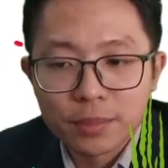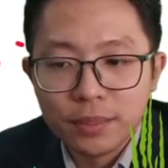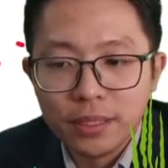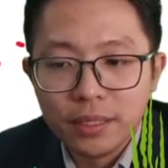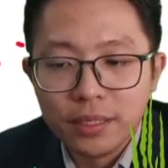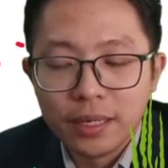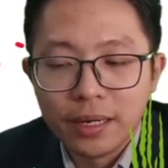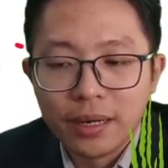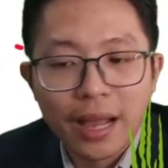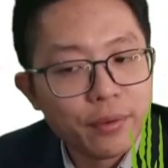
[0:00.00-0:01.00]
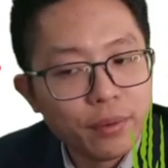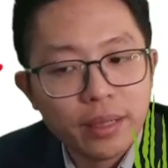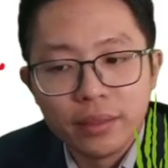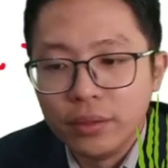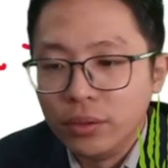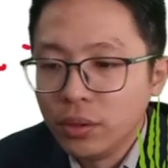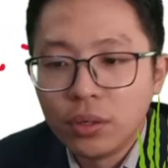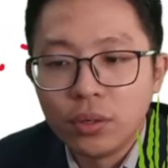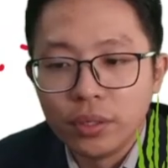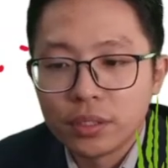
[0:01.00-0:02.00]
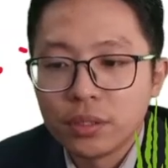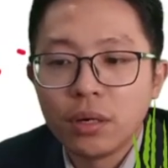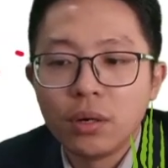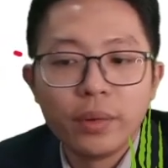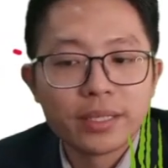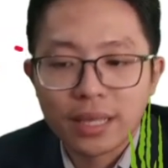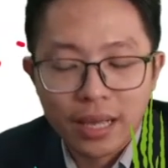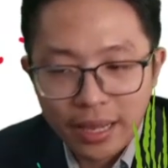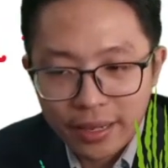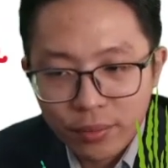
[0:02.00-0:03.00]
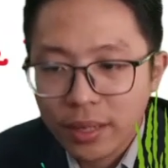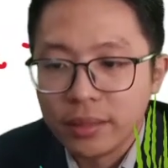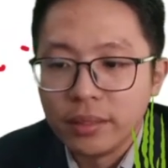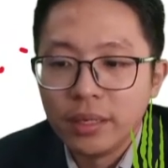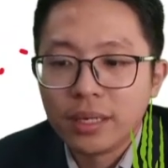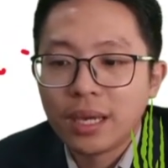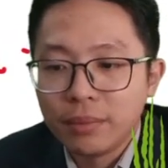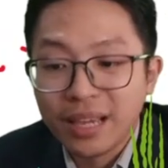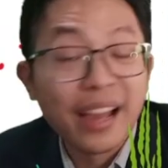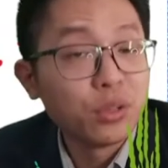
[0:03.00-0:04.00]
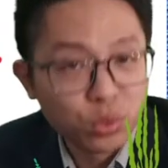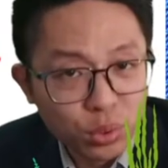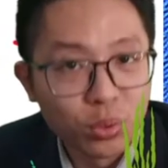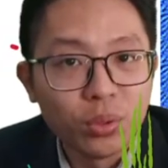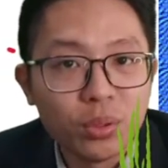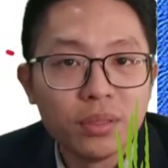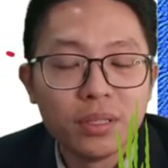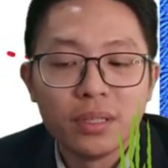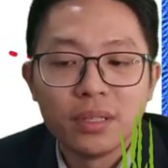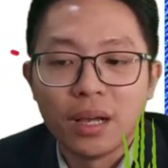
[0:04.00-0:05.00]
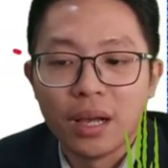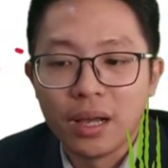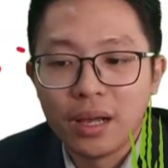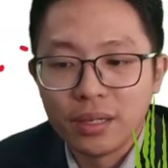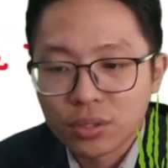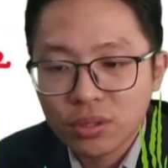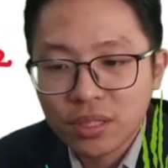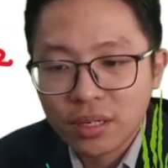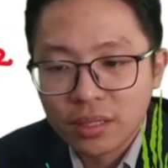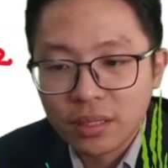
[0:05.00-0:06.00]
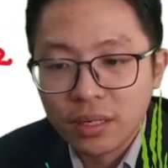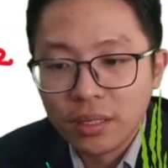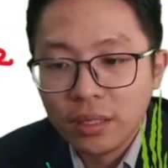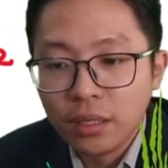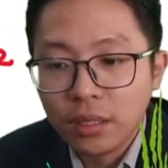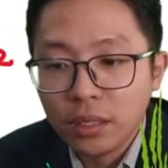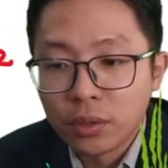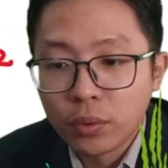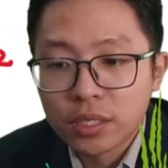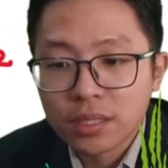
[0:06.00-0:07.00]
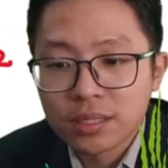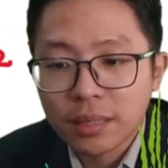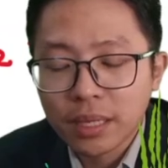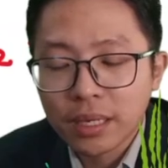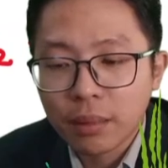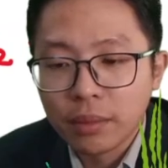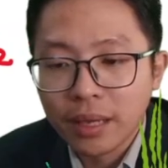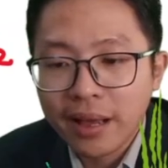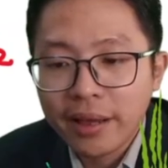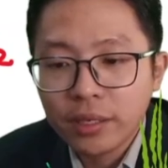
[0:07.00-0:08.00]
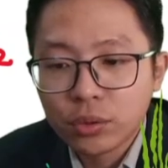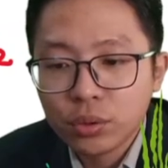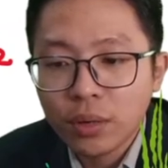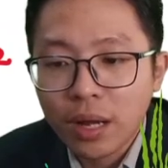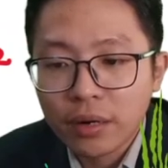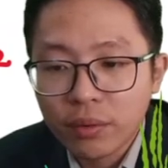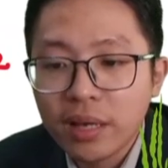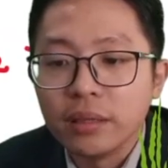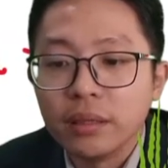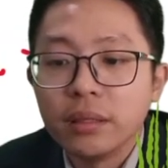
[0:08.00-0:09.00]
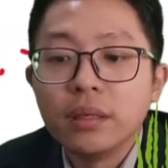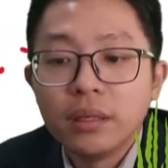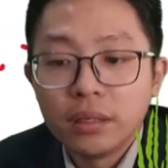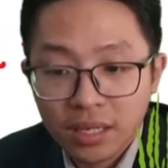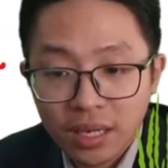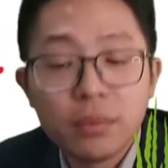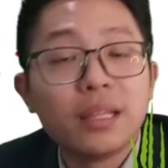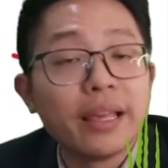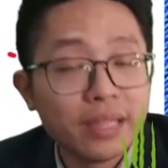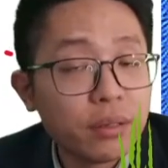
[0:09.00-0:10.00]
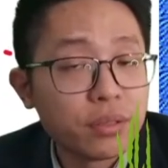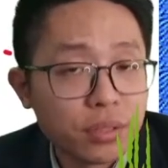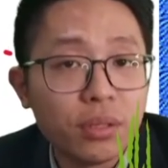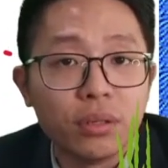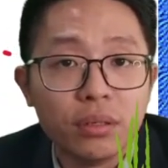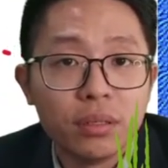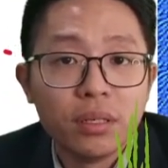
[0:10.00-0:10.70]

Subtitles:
be I1. No, it's not always I1. It can be I2. So the equation sometimes it can be I2 R1. Can be like that also.